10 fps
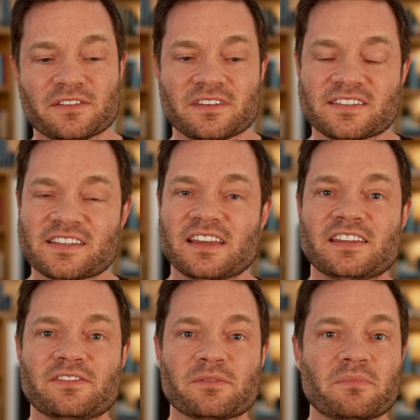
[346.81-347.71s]
out that the
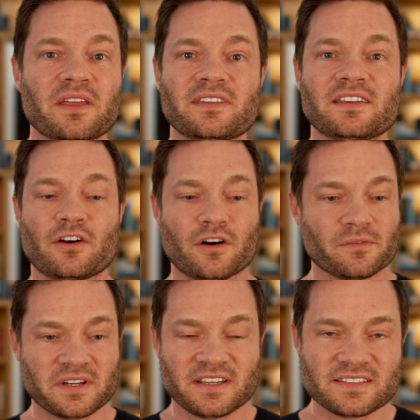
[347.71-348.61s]
scientific method
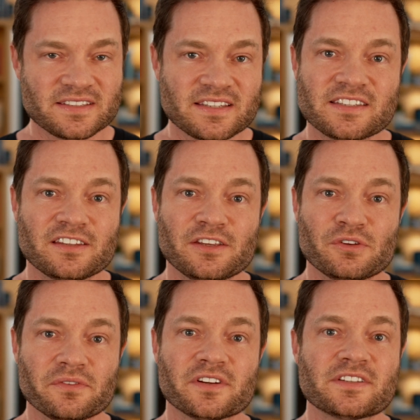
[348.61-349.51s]
already exists in the
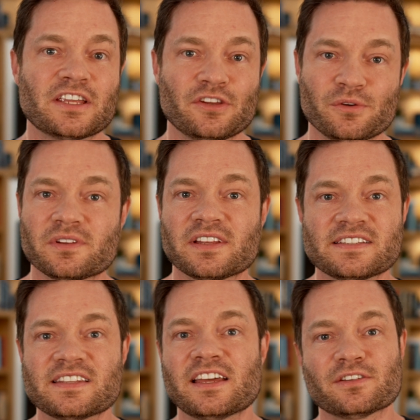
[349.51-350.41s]
universe and
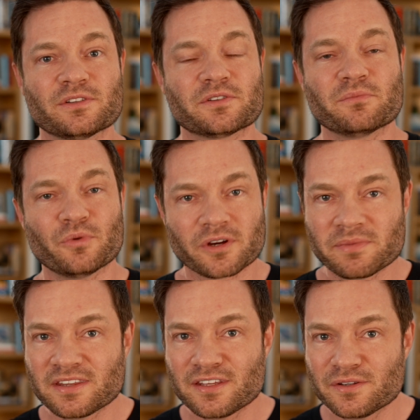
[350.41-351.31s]
utilize that to learn more more about the